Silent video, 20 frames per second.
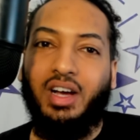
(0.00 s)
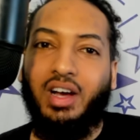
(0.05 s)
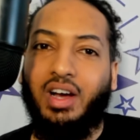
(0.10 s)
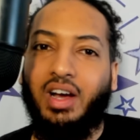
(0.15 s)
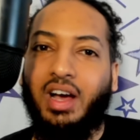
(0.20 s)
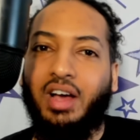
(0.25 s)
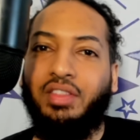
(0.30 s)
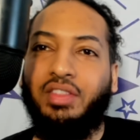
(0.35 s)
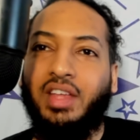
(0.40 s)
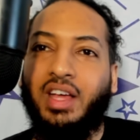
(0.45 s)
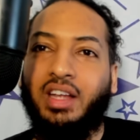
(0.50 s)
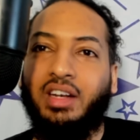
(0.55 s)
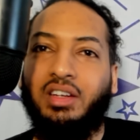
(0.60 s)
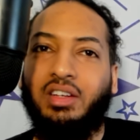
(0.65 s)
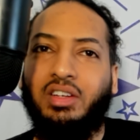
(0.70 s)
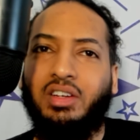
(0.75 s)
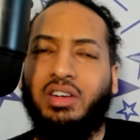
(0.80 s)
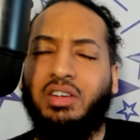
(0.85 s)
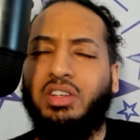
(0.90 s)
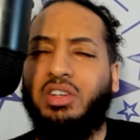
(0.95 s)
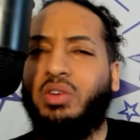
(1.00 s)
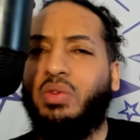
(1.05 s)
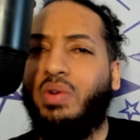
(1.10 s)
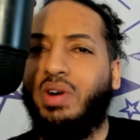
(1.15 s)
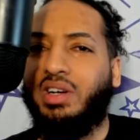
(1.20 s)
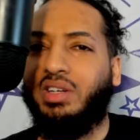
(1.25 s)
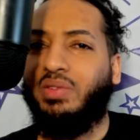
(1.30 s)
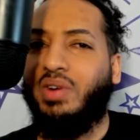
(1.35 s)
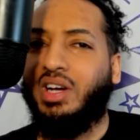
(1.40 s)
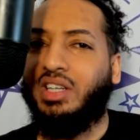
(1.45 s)
And then, you know, you don't
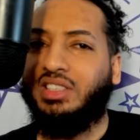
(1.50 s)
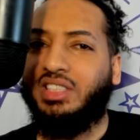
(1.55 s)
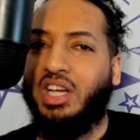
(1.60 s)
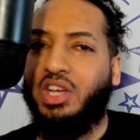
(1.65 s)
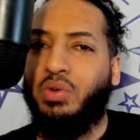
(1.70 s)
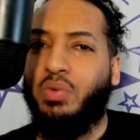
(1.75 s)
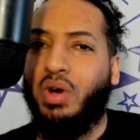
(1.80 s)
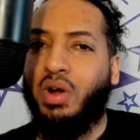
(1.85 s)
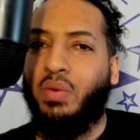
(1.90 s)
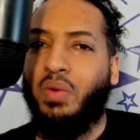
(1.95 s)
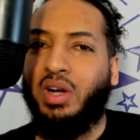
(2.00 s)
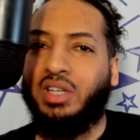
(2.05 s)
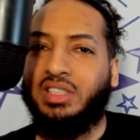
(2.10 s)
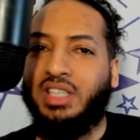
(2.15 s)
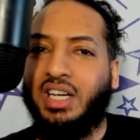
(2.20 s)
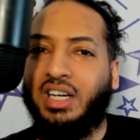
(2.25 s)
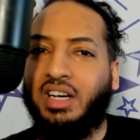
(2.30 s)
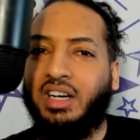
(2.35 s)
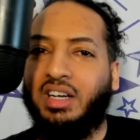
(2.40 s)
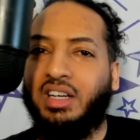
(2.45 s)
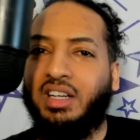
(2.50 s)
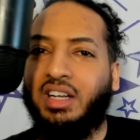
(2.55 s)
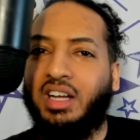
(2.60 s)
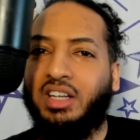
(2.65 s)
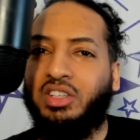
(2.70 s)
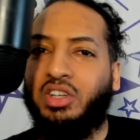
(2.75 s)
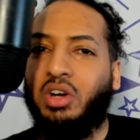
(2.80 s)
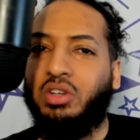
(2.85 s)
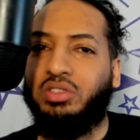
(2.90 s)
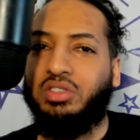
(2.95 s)
want to watch that. You want to watch, like, an
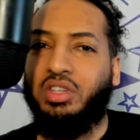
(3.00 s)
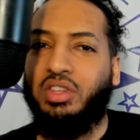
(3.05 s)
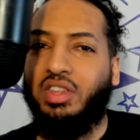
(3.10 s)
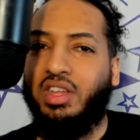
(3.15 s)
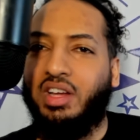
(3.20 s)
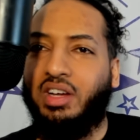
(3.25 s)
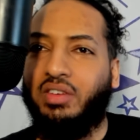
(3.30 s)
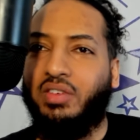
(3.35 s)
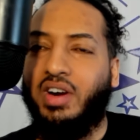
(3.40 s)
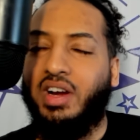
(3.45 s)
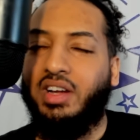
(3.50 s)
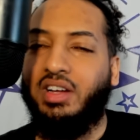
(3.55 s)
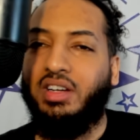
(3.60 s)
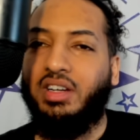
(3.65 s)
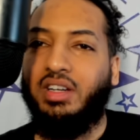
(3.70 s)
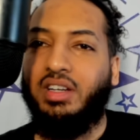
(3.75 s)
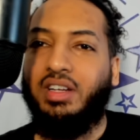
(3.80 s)
adult thing, right?